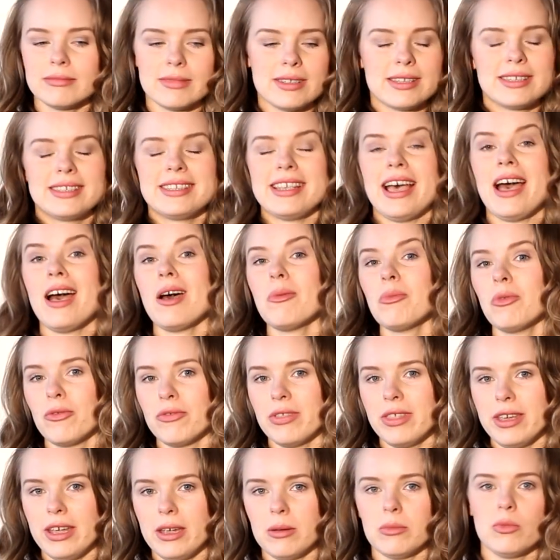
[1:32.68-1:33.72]
Some
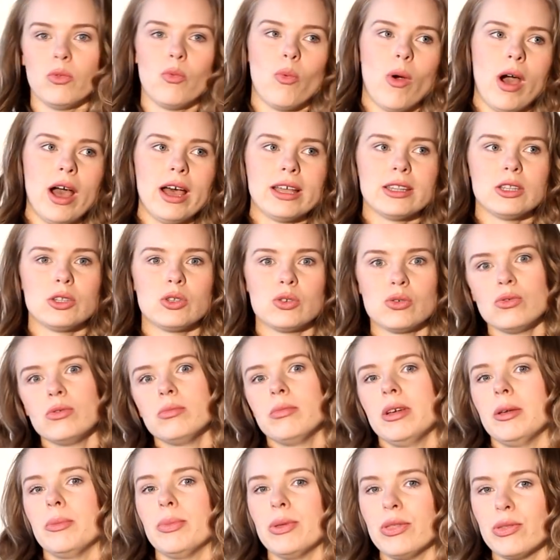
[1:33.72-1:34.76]
of them, 1, 2,
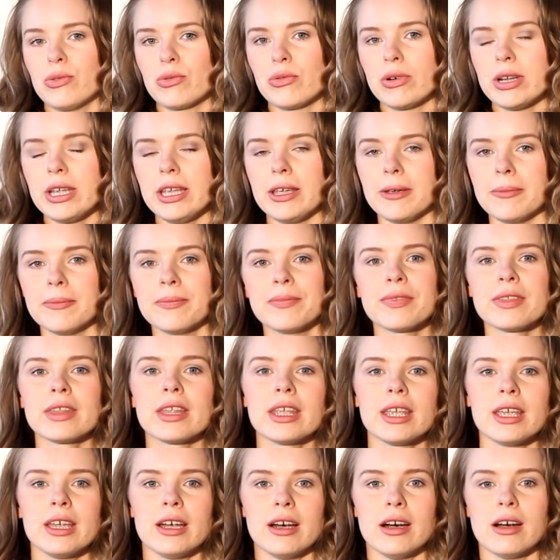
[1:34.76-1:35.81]
maybe 3,
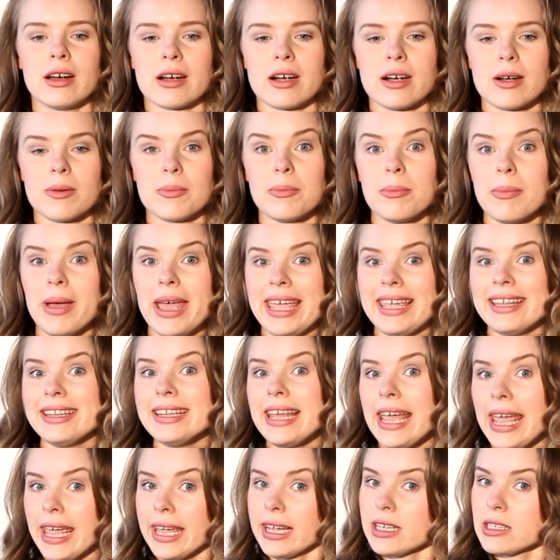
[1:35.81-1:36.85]
are
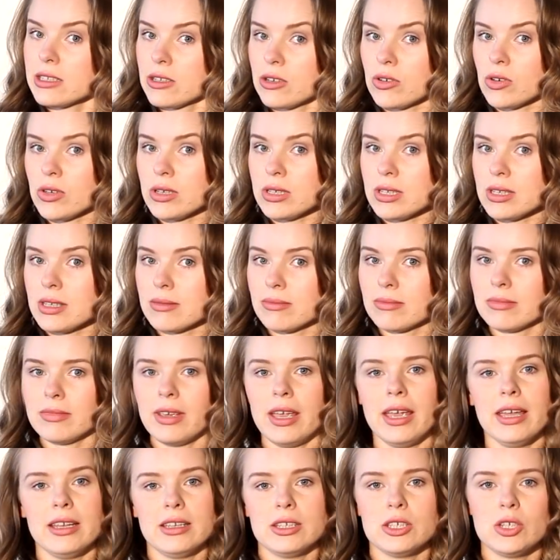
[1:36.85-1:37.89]
main actors,
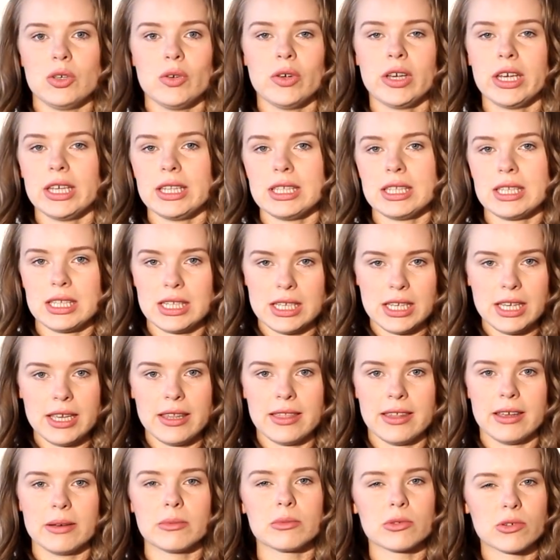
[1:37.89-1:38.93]
and you can see
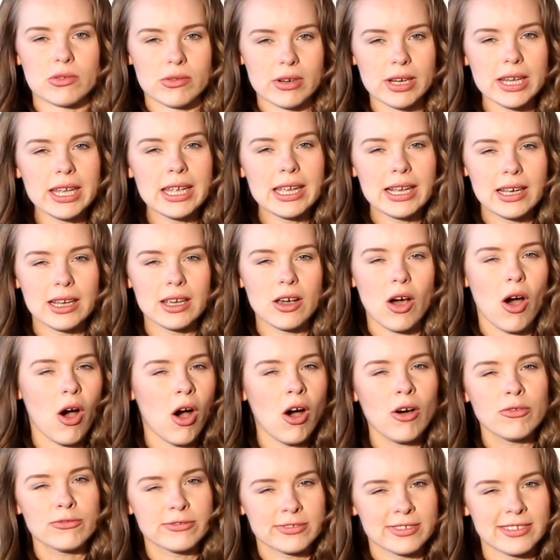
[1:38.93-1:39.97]
them really
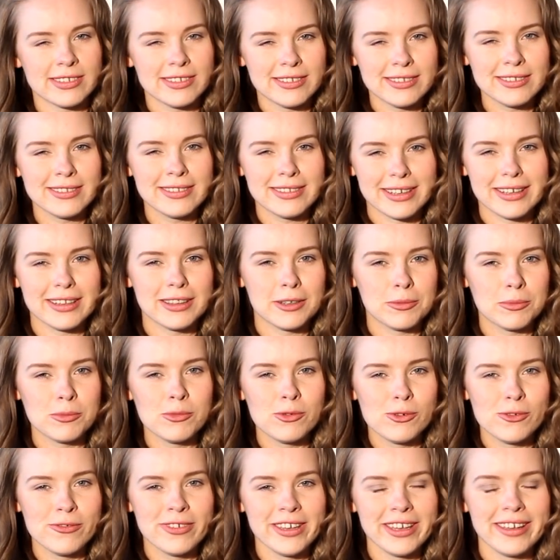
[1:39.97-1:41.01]
often in the
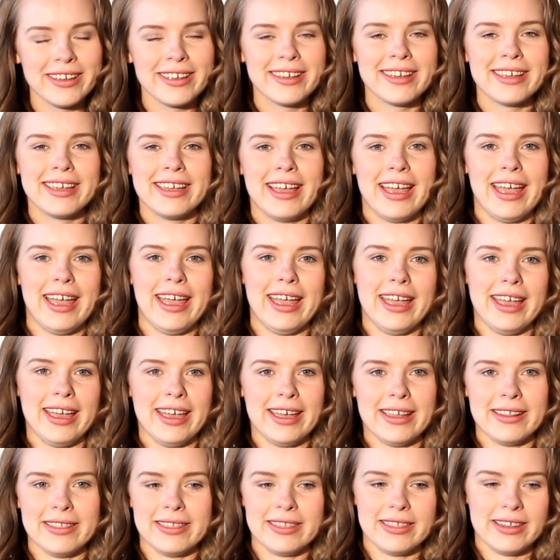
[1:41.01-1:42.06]
movie,
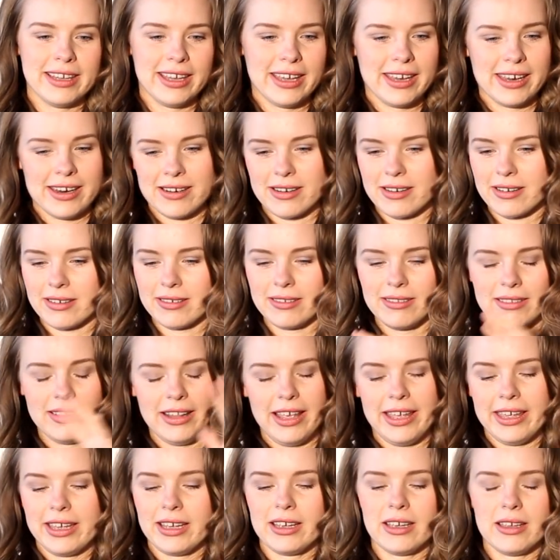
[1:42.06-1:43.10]
and they are
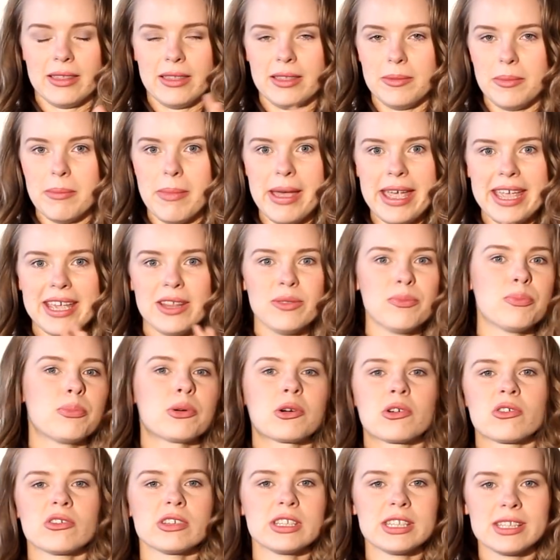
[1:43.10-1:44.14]
like the main
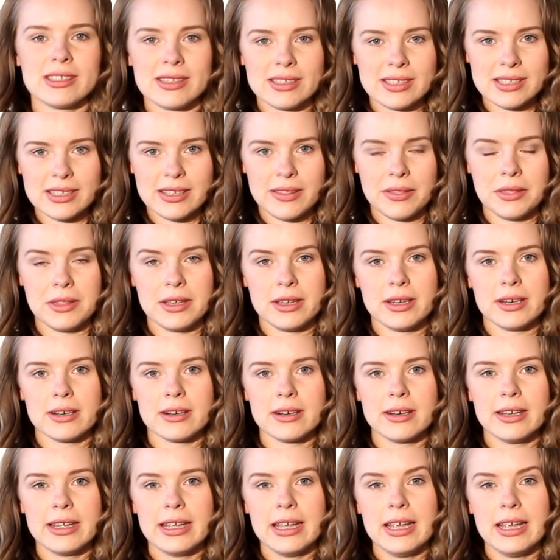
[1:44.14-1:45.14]
persons there.